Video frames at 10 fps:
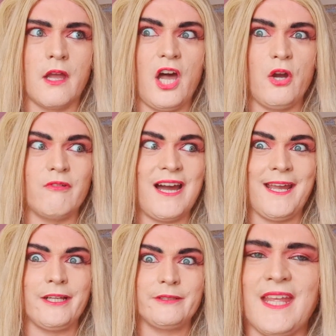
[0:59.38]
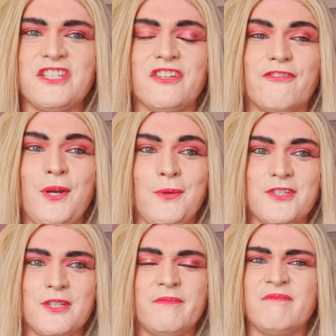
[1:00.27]
Oh, right. It's a
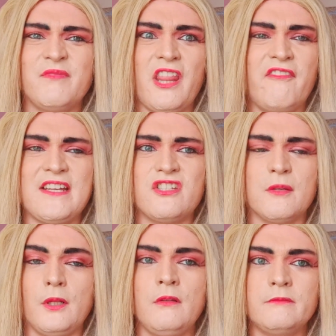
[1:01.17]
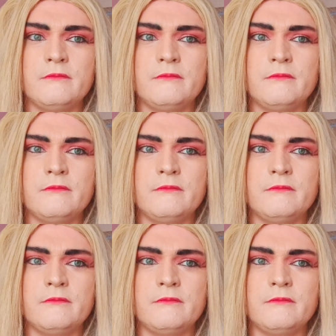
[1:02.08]
fruit, not a vegetable.